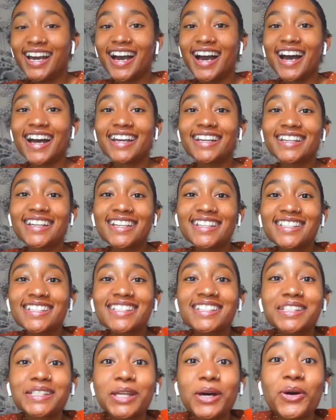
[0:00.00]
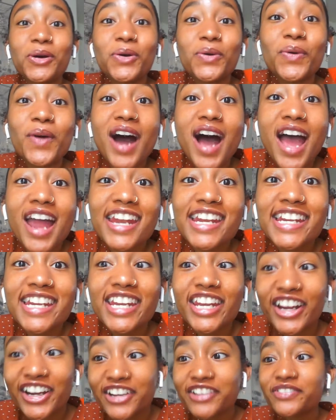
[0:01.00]
I get so
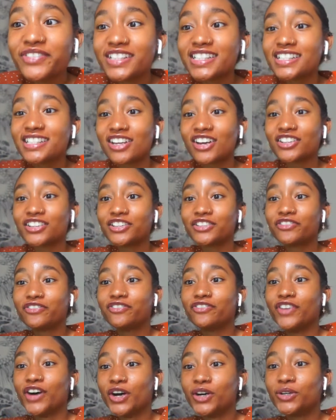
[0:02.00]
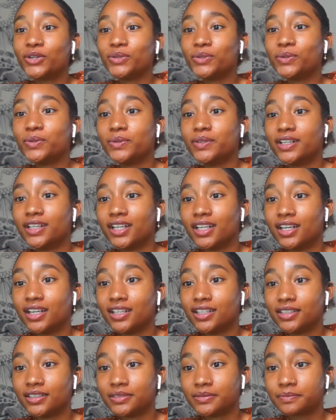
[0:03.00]
nervous on the phone.
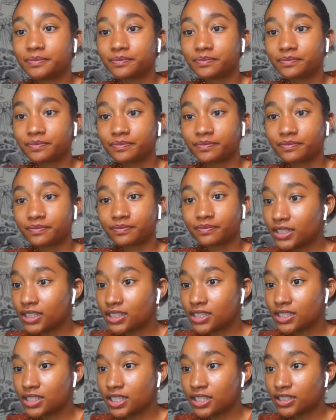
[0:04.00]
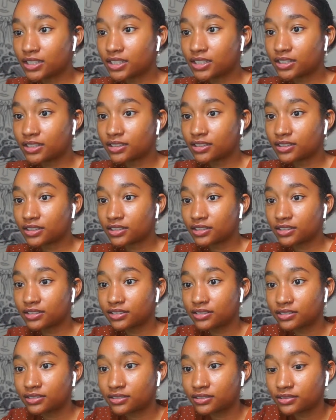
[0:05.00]
I'm not signed in.
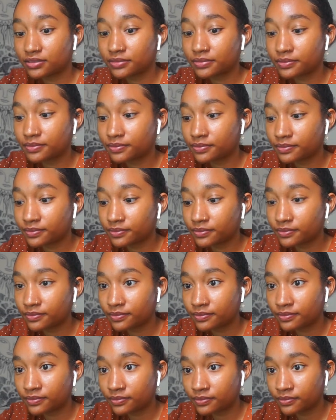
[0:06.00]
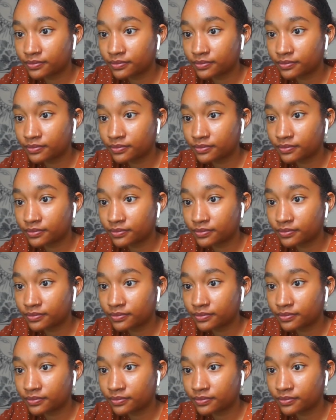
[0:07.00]
Ryan Little.